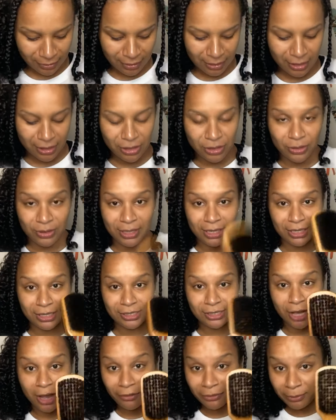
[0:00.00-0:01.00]
you can get a
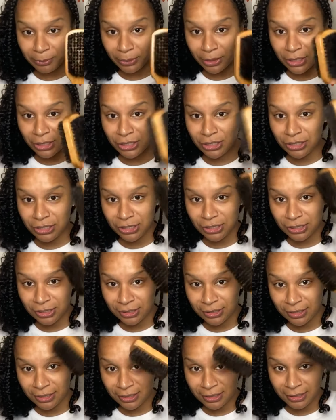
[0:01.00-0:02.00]
soft brush,
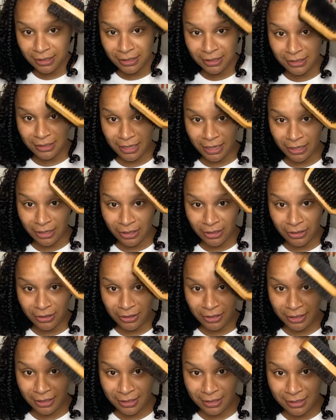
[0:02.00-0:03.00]
as I call
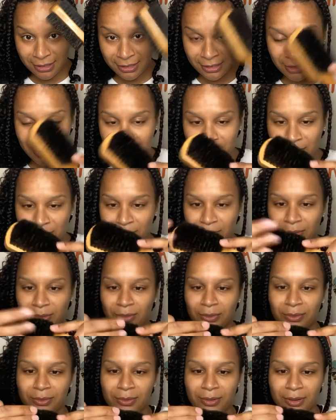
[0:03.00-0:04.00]
this,
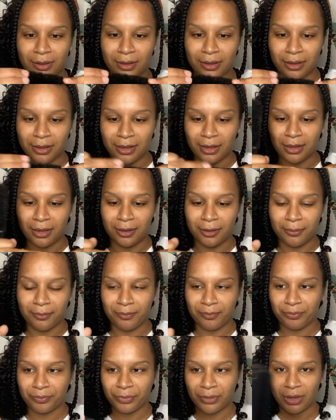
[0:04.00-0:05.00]

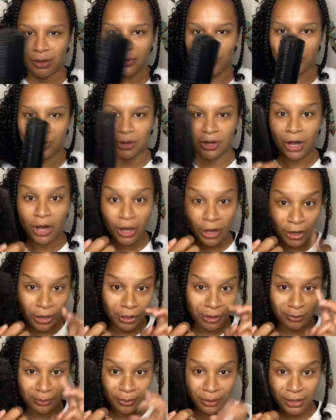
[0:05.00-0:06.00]
or a
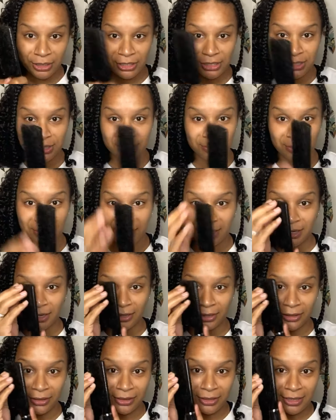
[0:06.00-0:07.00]
hard brush is what I
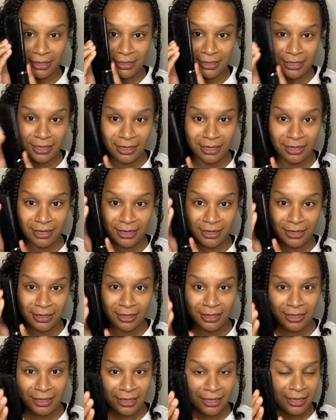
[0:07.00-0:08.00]
call this here,
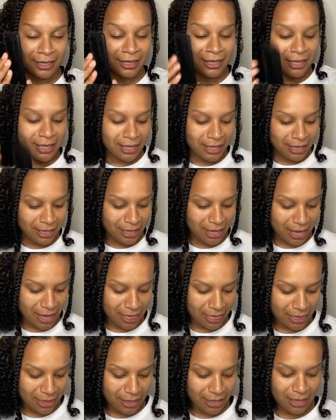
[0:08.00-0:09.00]
and
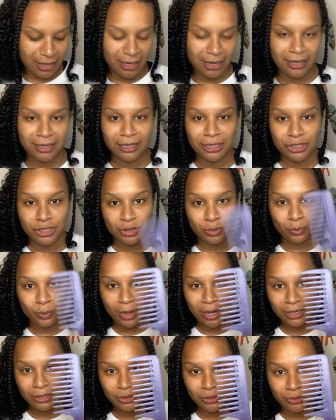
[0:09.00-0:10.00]
then get your
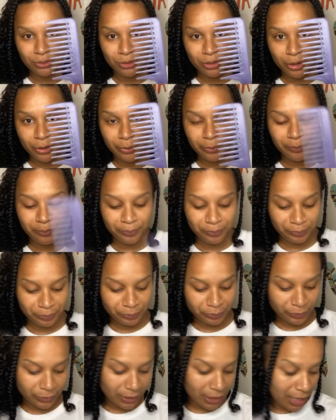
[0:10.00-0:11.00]
wide tooth comb.
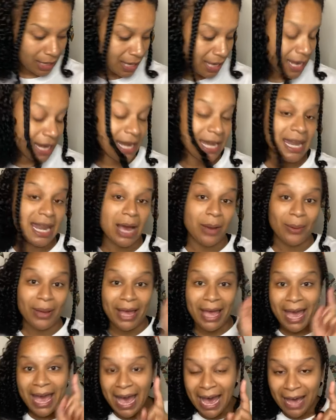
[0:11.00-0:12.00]
Now I
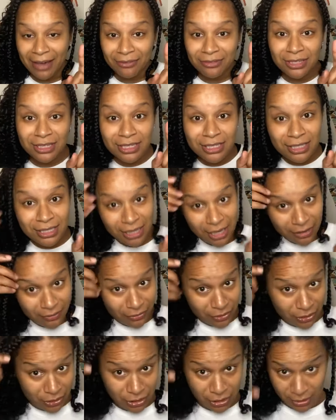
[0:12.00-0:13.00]
have
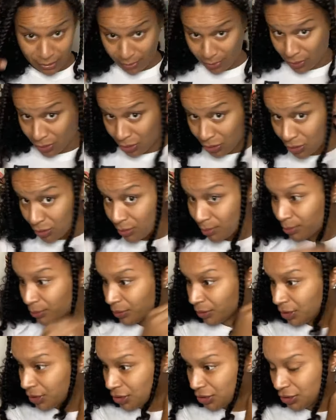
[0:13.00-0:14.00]
discovered some new
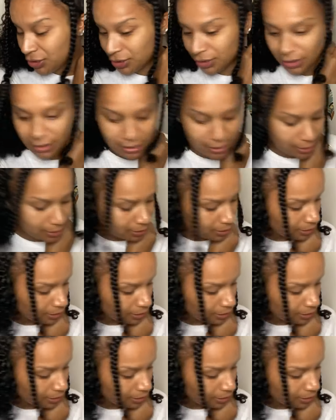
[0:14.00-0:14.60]
brushes.